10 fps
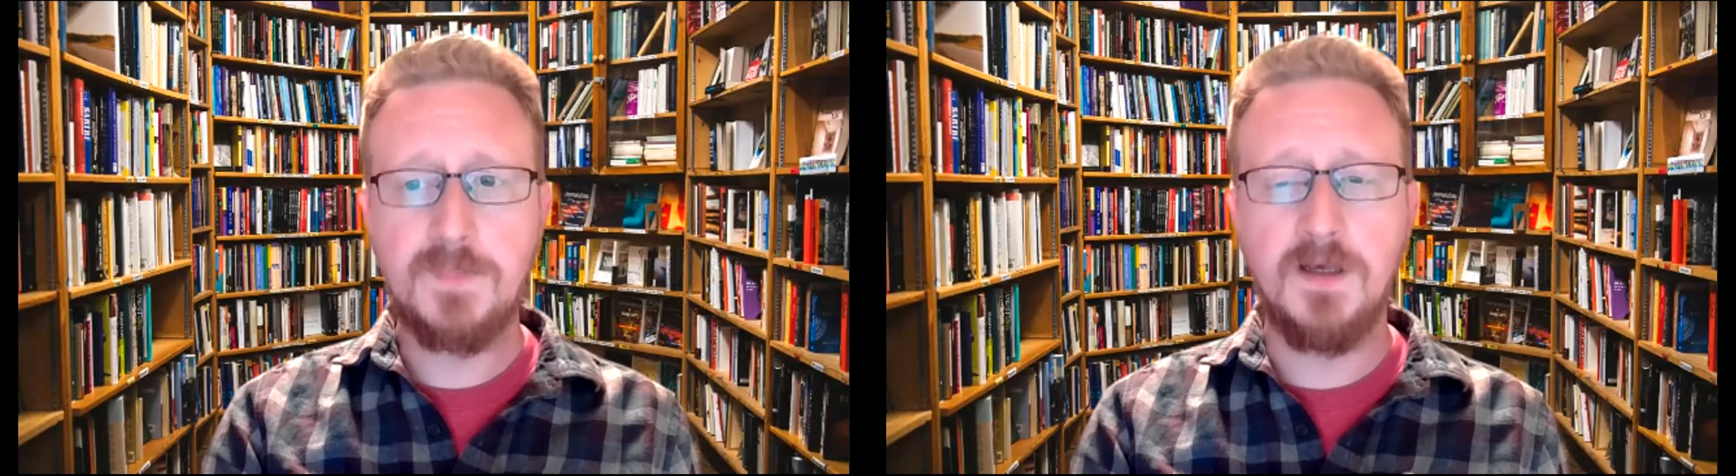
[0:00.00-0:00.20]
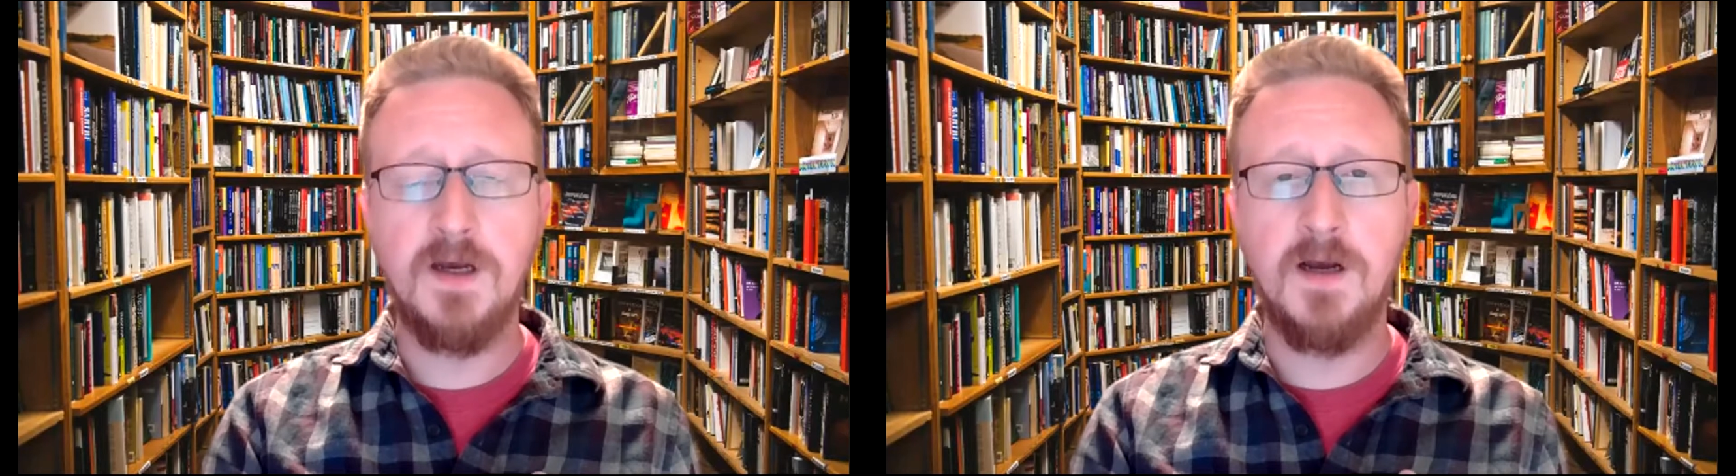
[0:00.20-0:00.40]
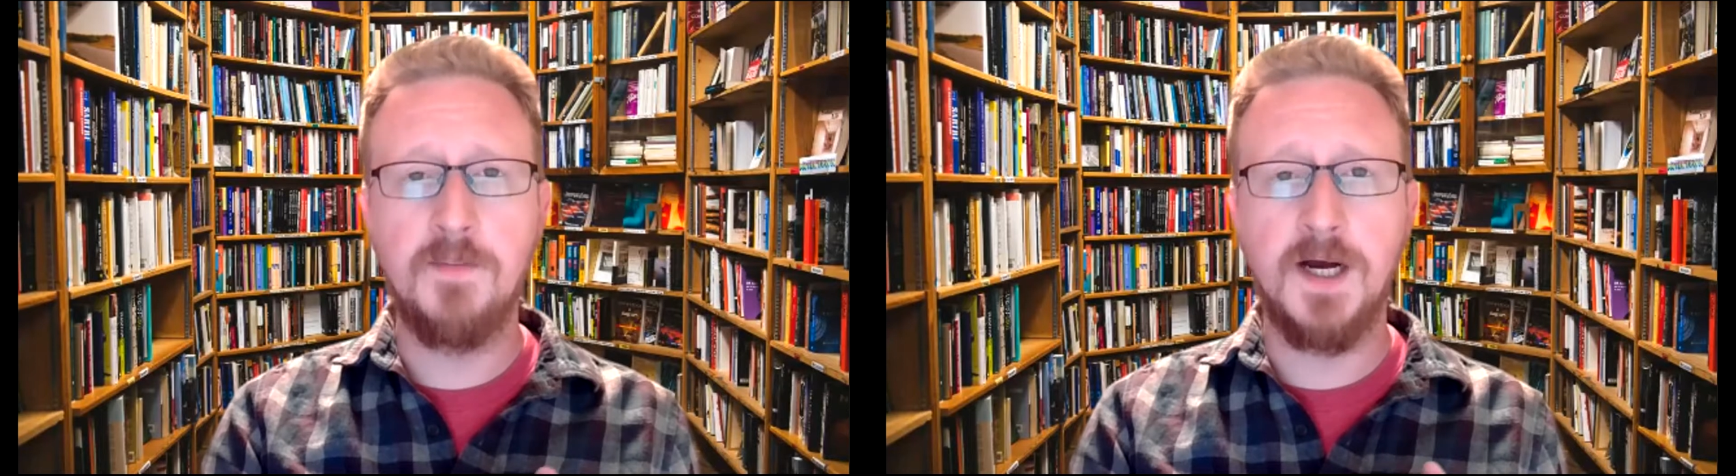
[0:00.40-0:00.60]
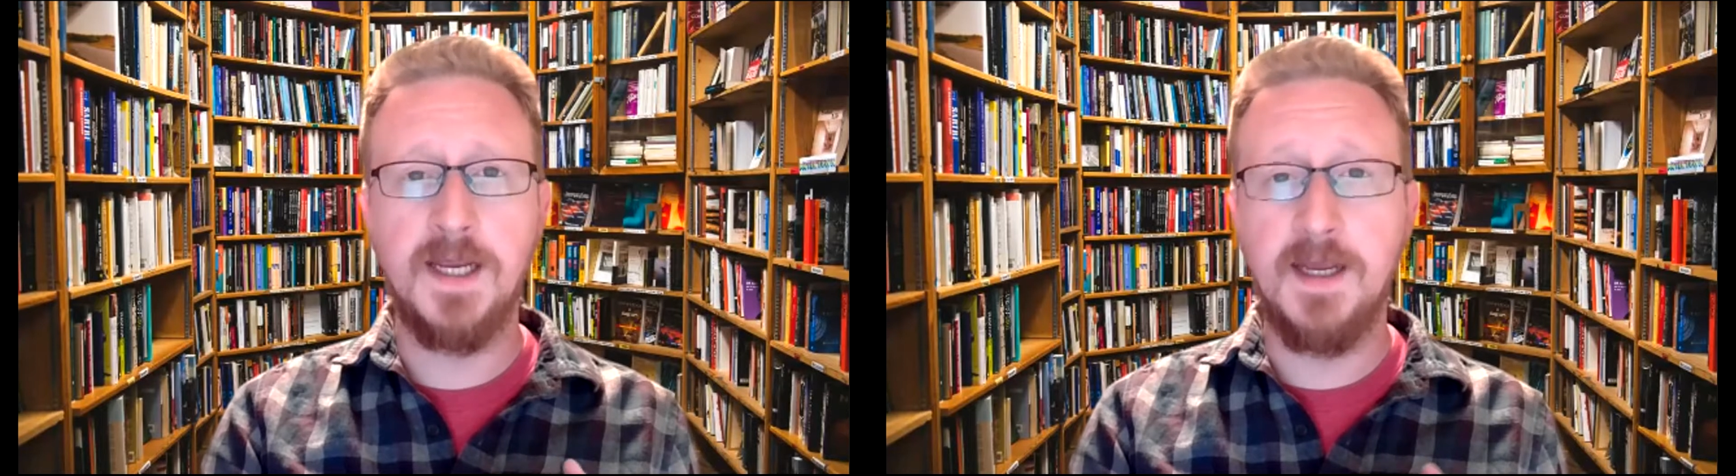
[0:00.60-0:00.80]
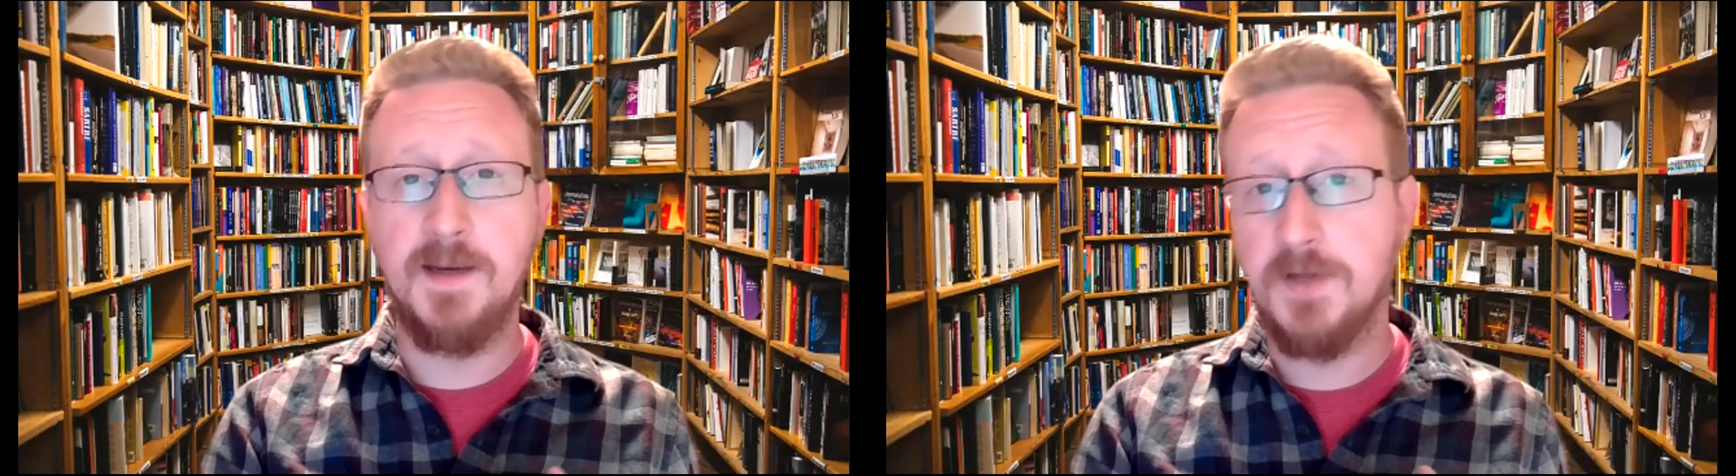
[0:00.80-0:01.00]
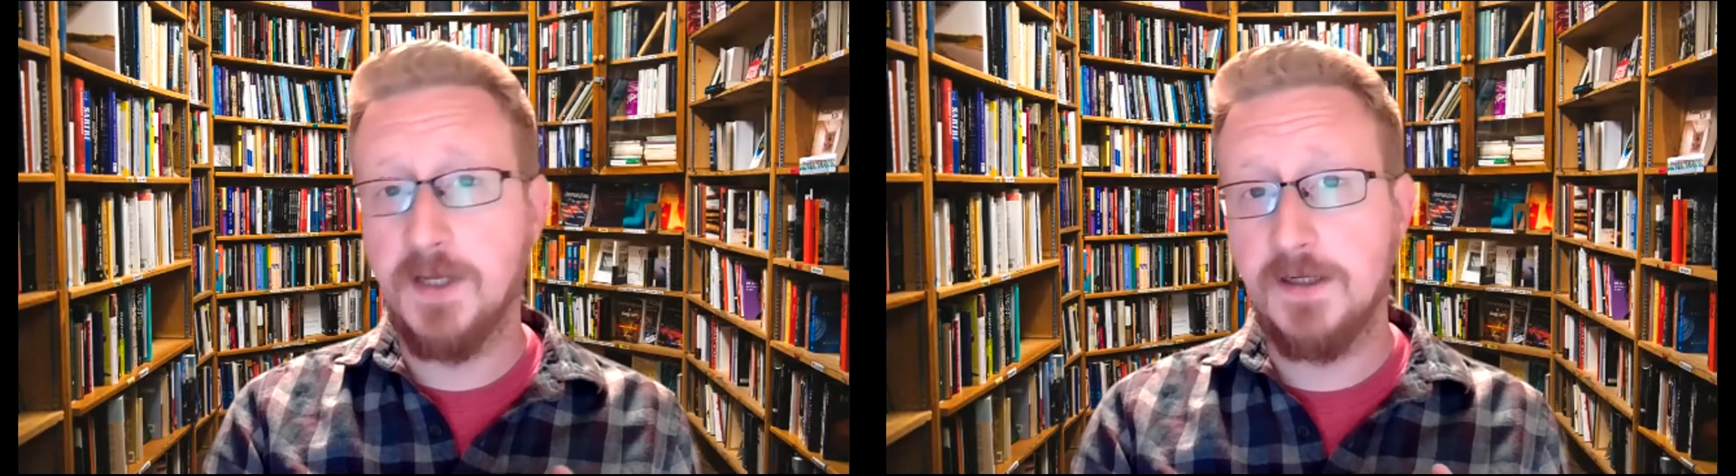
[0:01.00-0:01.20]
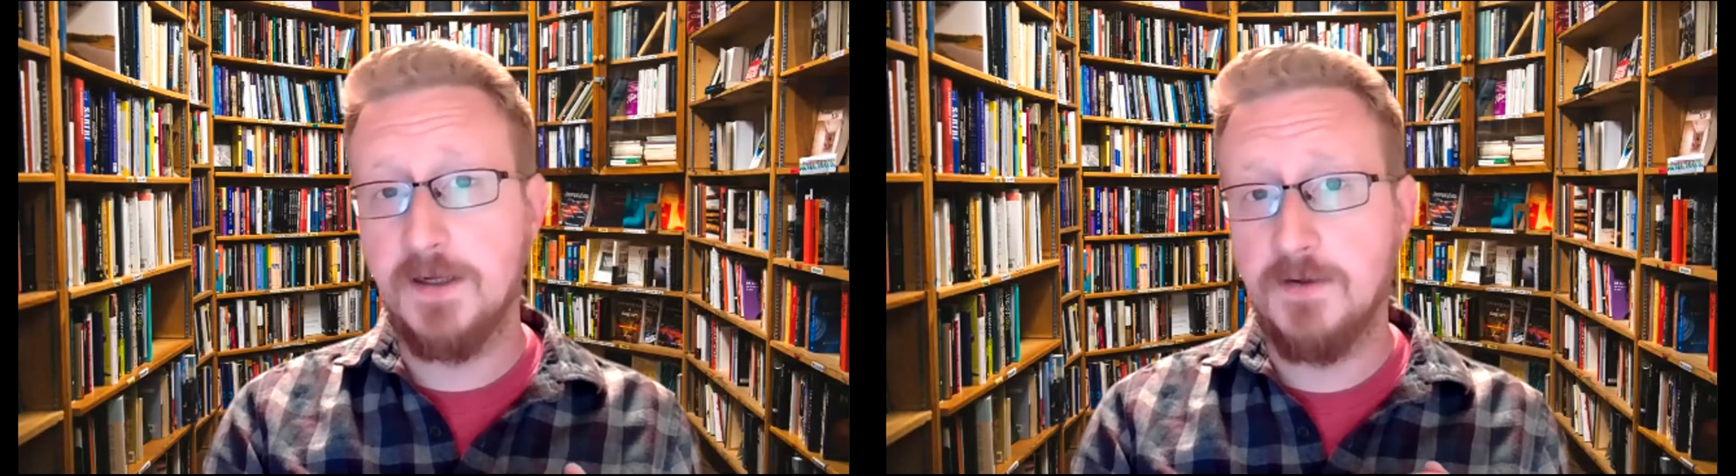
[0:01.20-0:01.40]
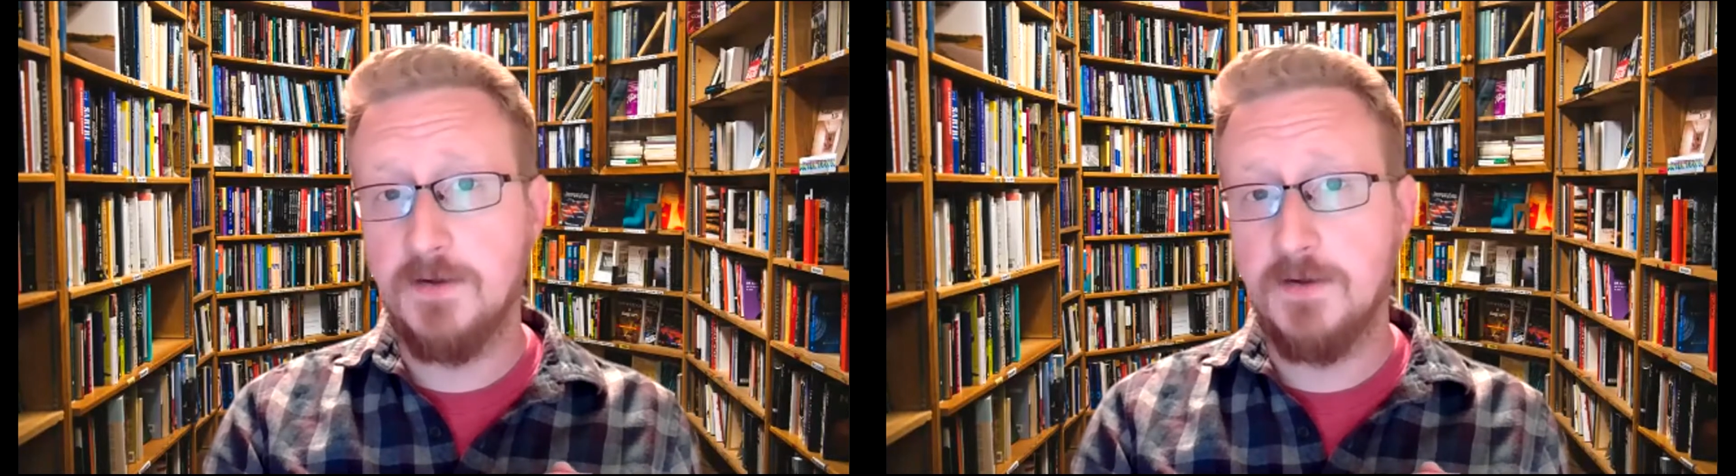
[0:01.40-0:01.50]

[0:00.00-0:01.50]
I am planning on